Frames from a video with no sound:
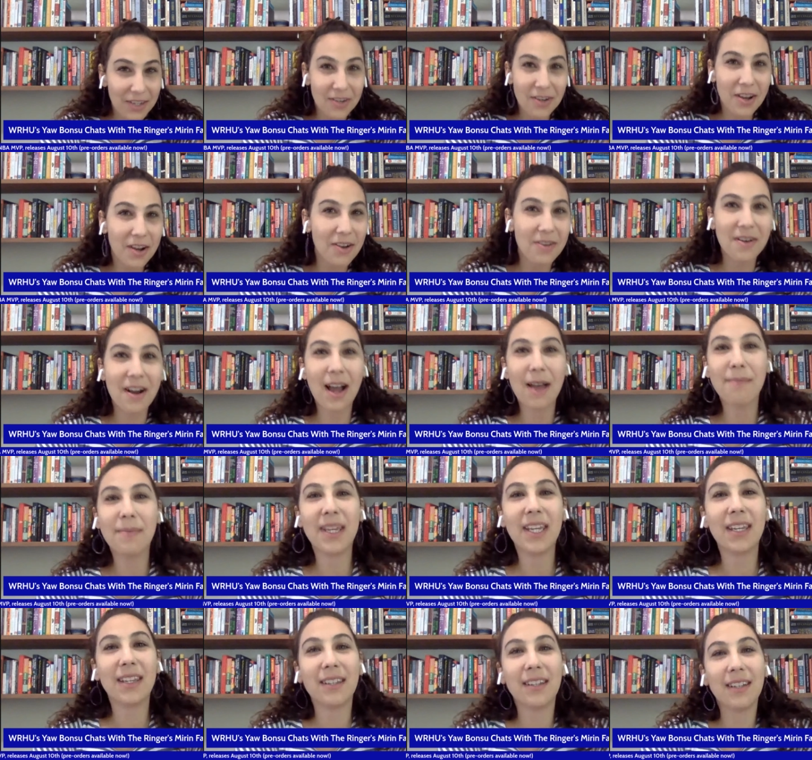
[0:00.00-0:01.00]
you know i
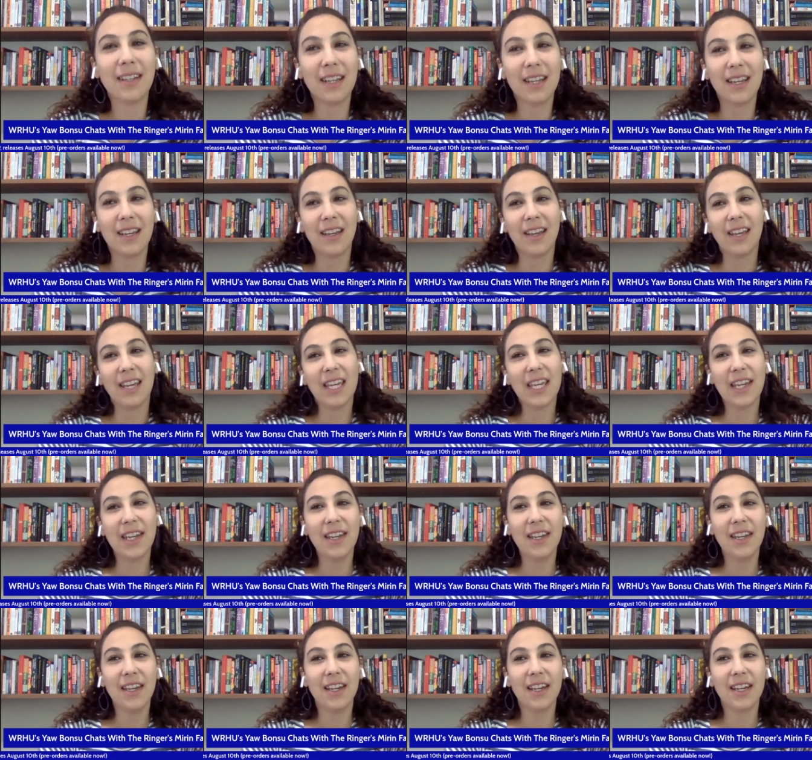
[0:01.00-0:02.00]
mean
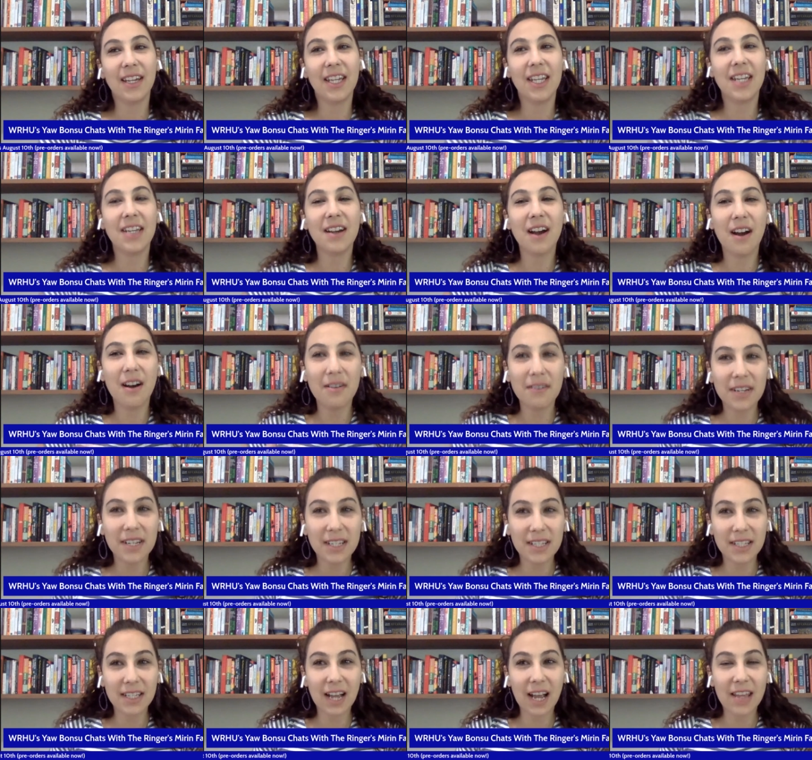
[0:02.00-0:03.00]
he he
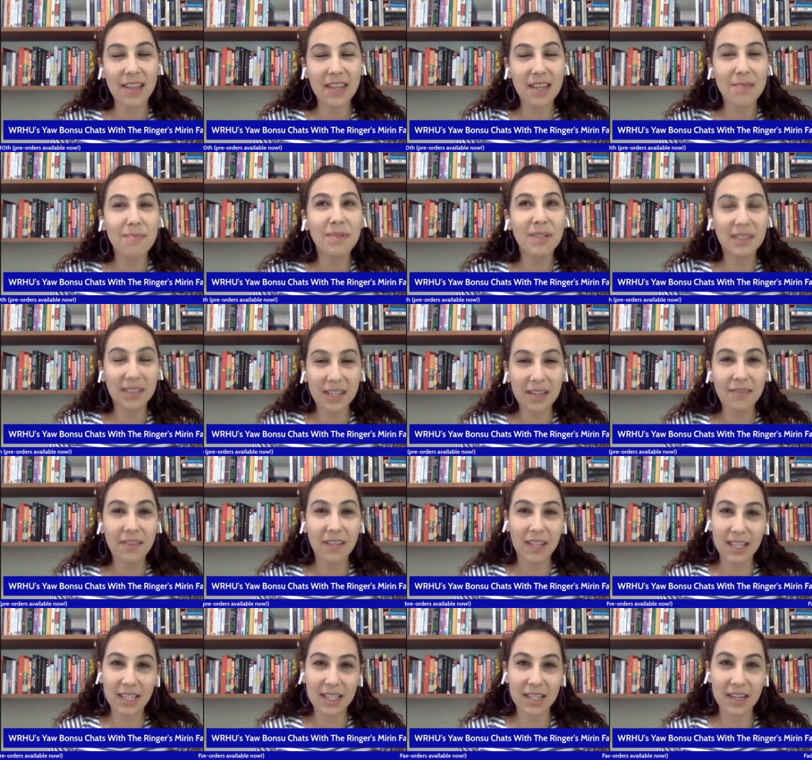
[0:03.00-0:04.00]
always i think believed
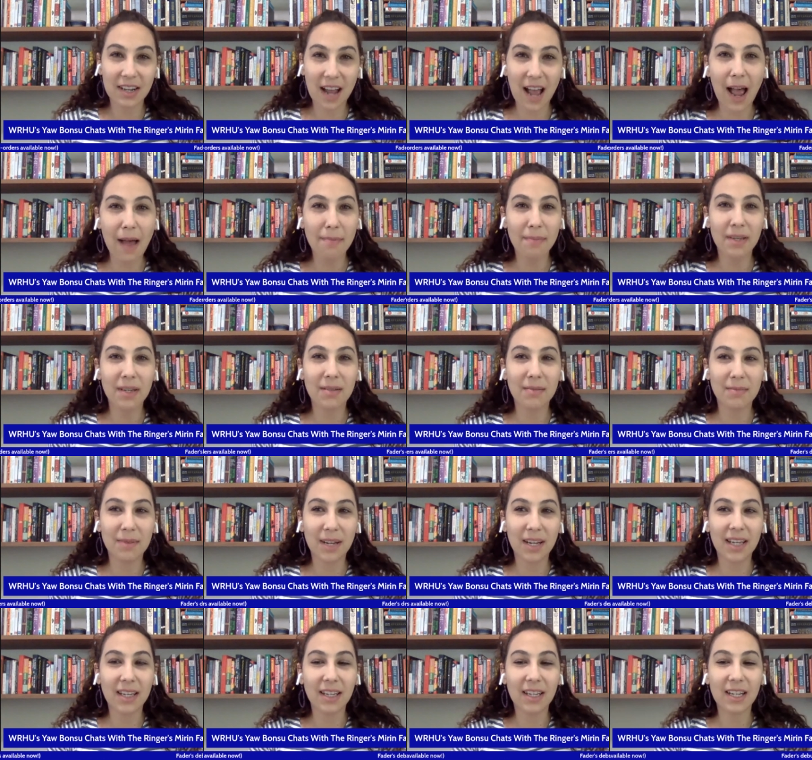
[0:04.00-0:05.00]
that this could happen
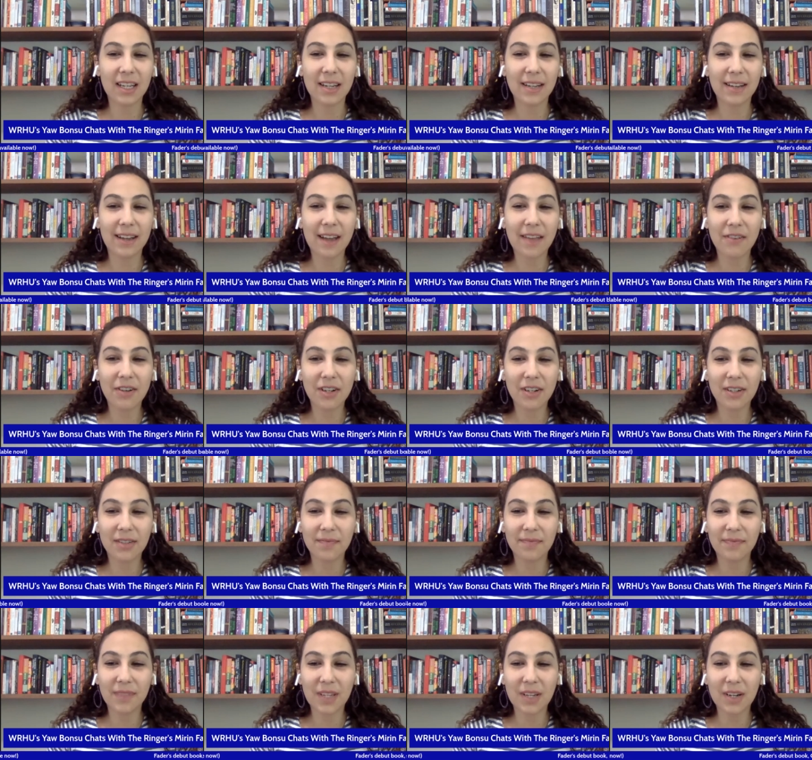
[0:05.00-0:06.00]
but it never
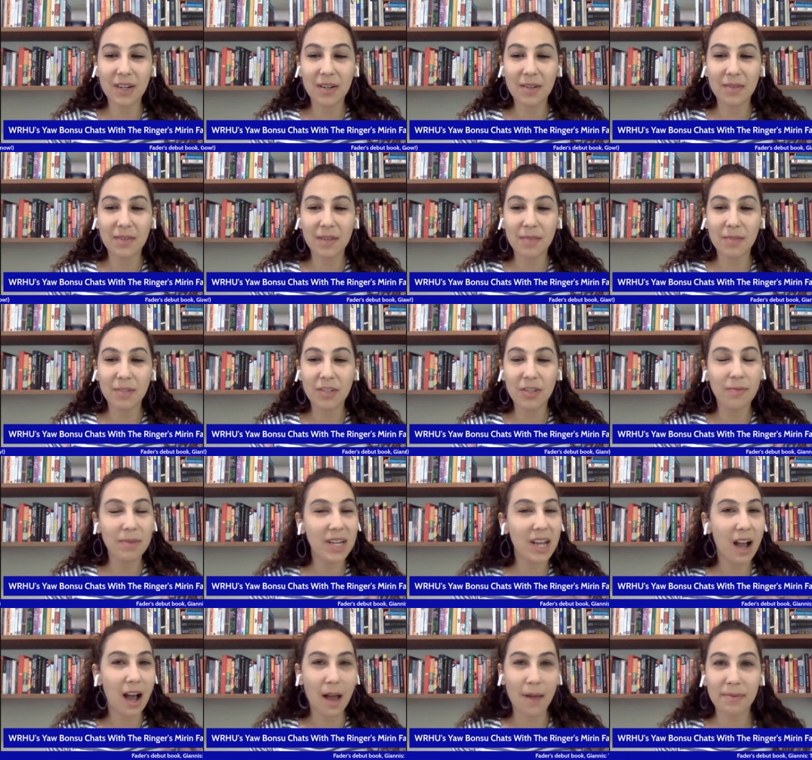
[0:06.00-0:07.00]
you know there were so
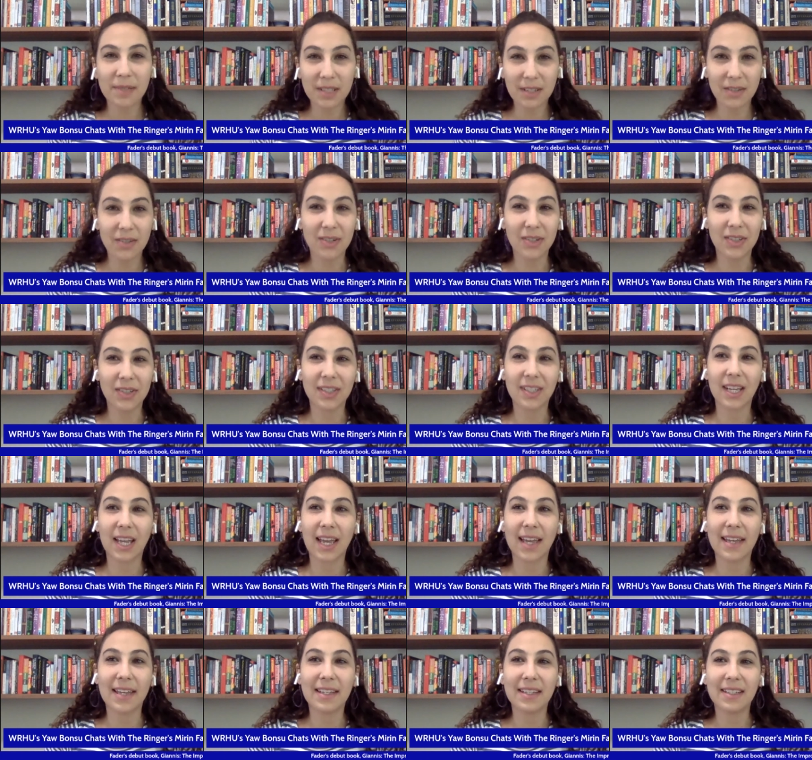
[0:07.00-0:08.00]
many obstacles
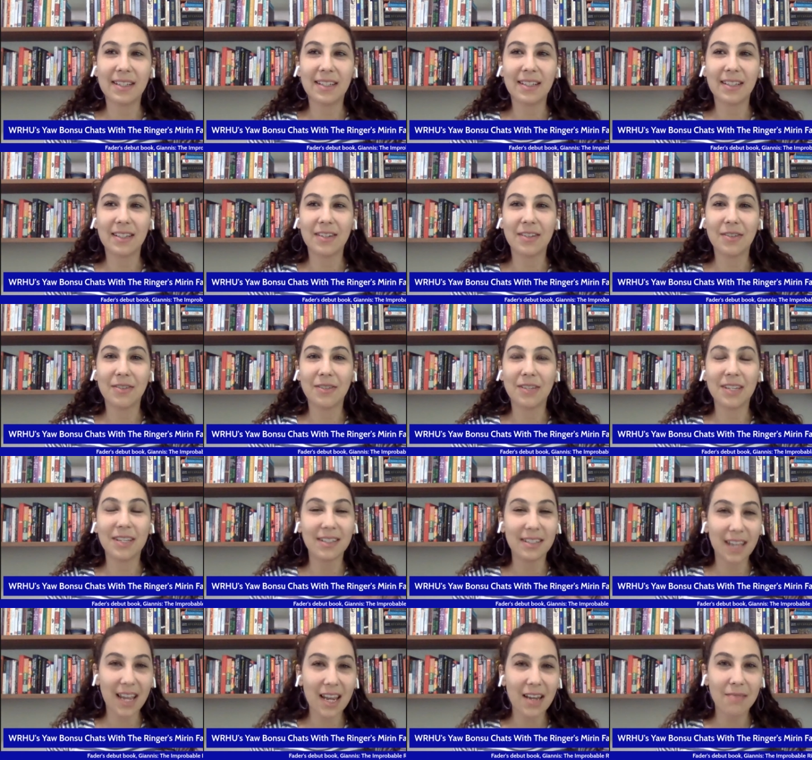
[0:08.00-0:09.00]
and you know he
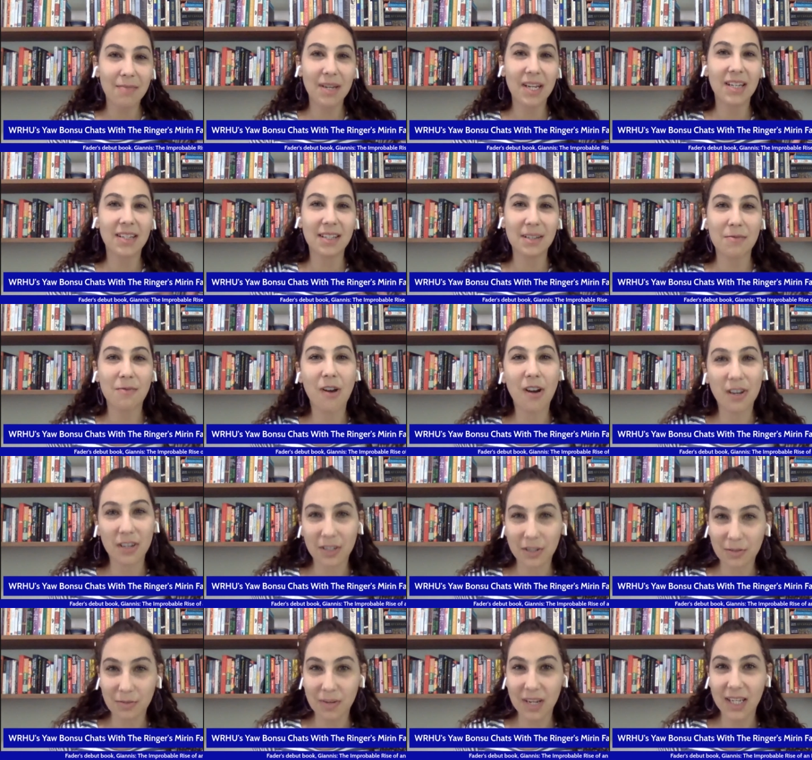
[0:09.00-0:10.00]
stayed because he wanted
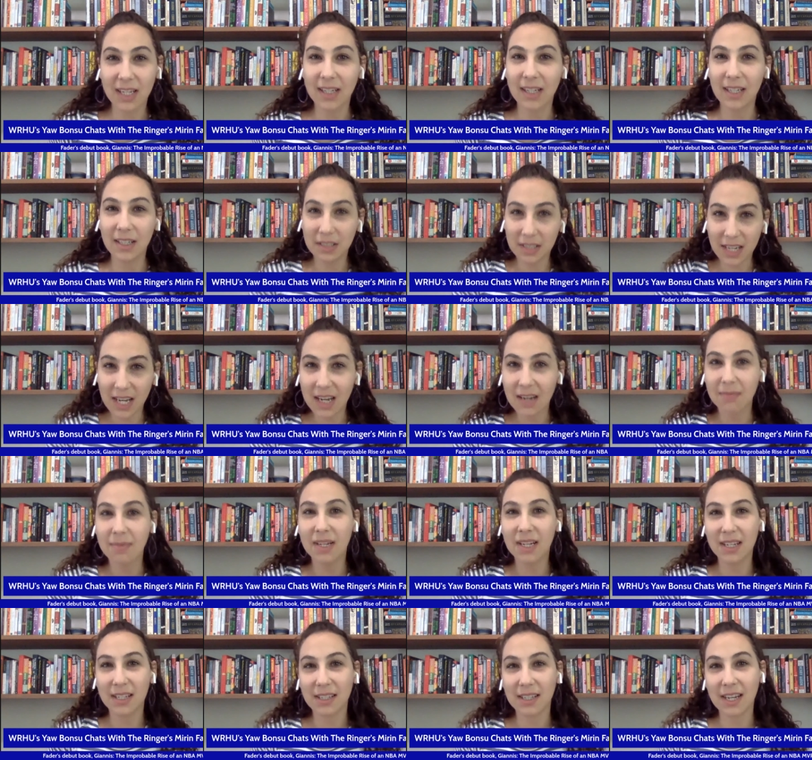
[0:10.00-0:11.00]
to win he stayed
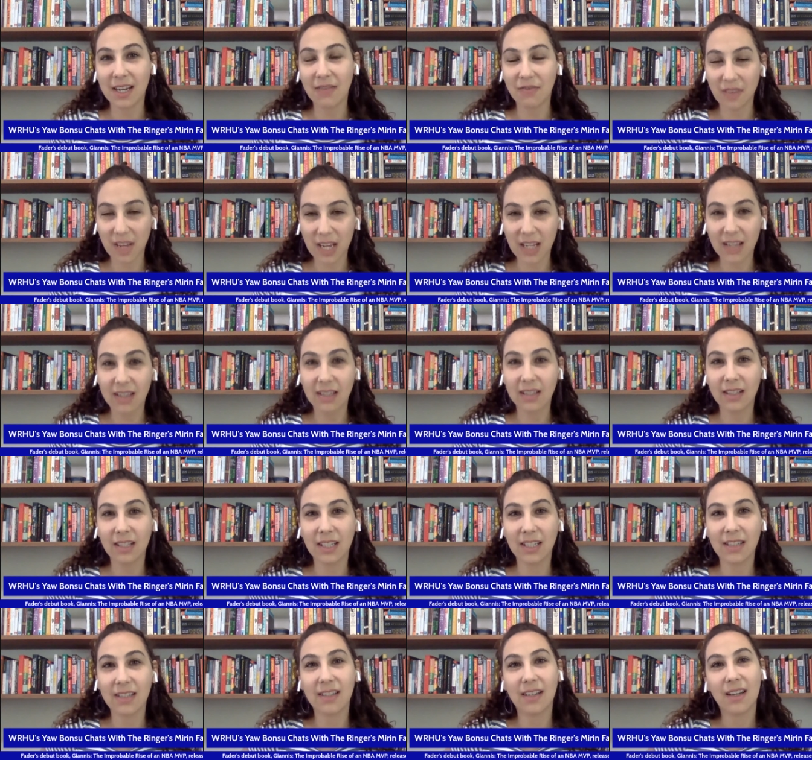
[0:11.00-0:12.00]
because he had faith in
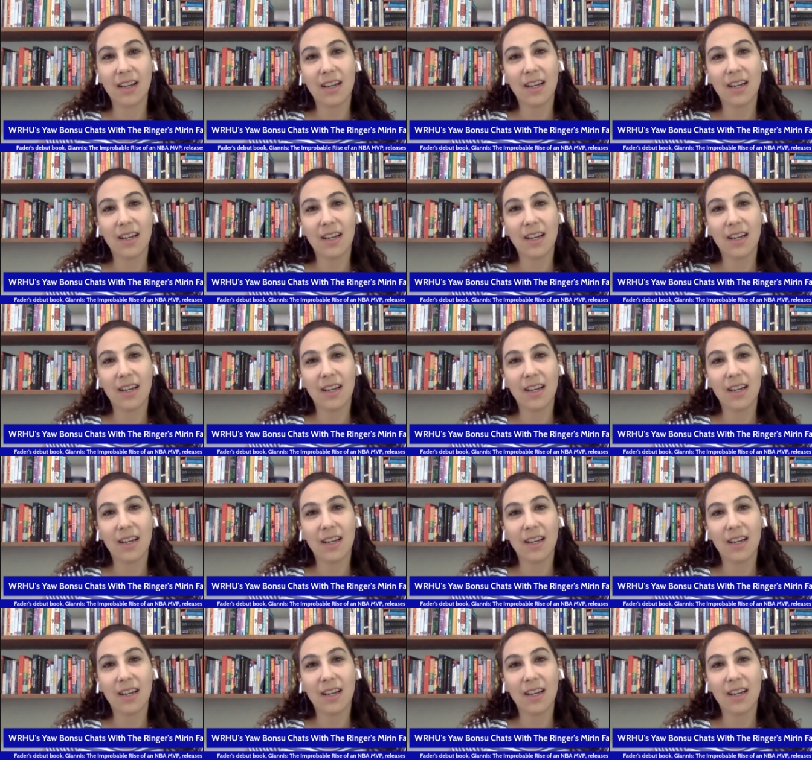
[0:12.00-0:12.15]
this